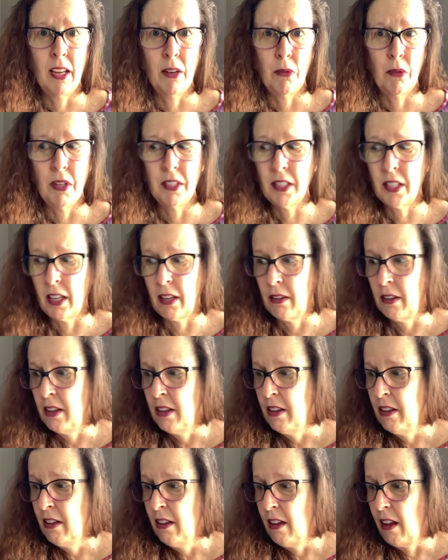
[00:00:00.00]
was it?
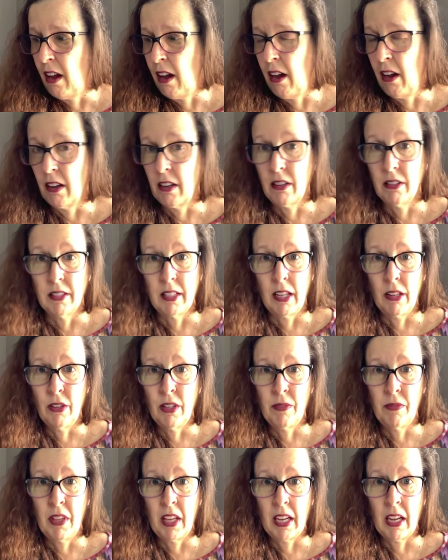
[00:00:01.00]
Because I don't even
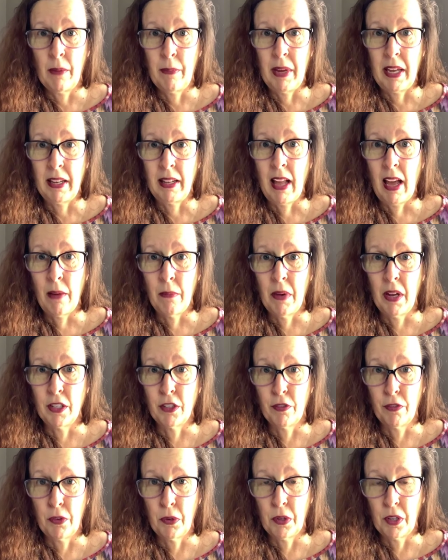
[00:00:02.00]
think I paid that much
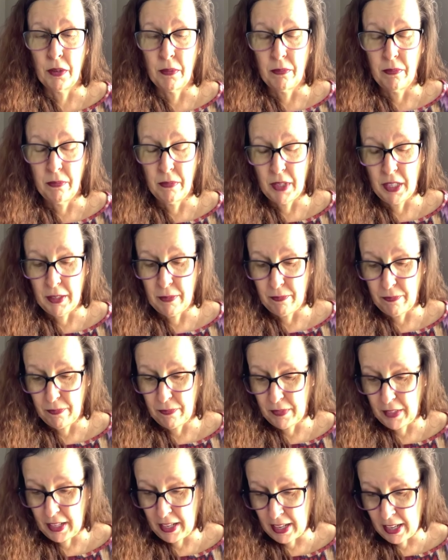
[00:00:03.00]
for it. But
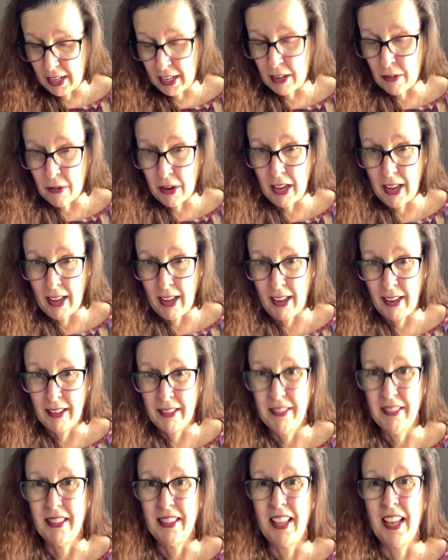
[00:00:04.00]
anyway,
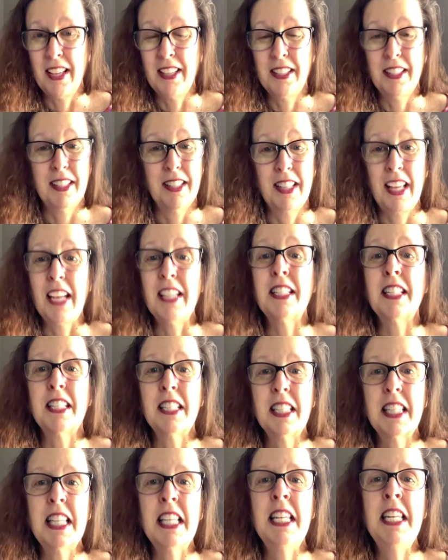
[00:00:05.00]
that's
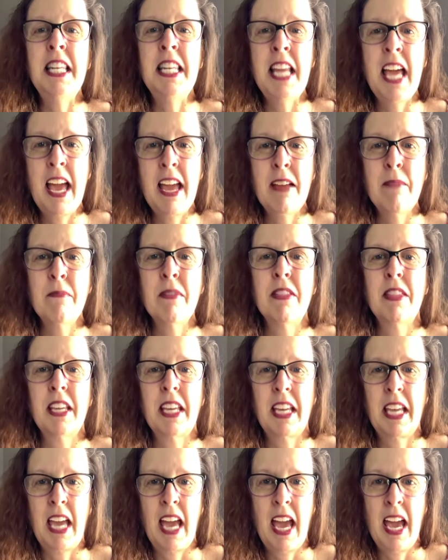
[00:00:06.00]
the name of the
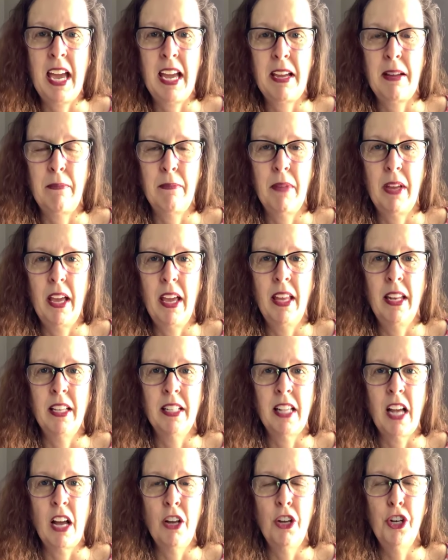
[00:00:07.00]
game. And it's
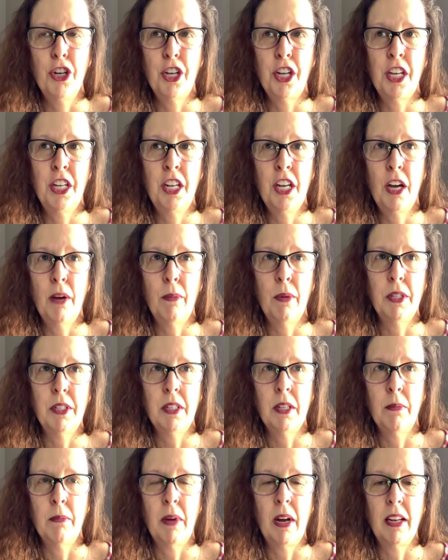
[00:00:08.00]
hooking up with
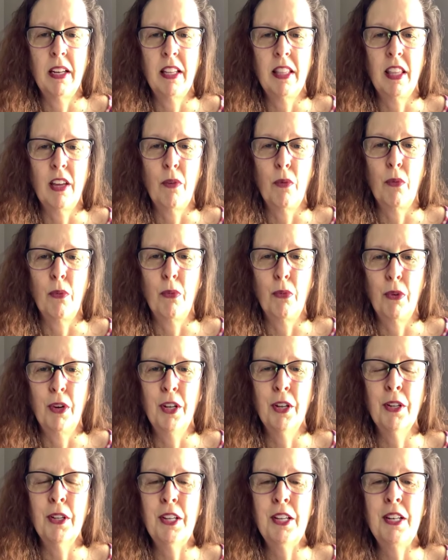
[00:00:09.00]
somebody that
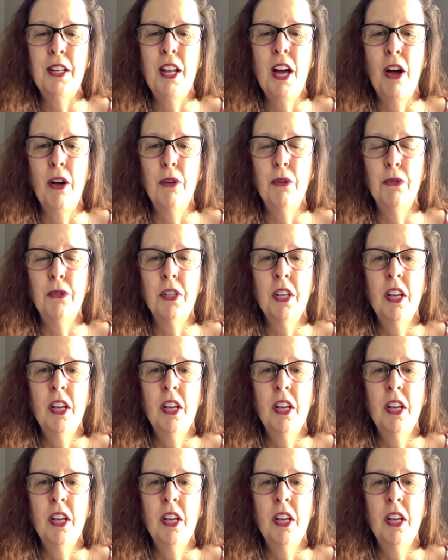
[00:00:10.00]
really knows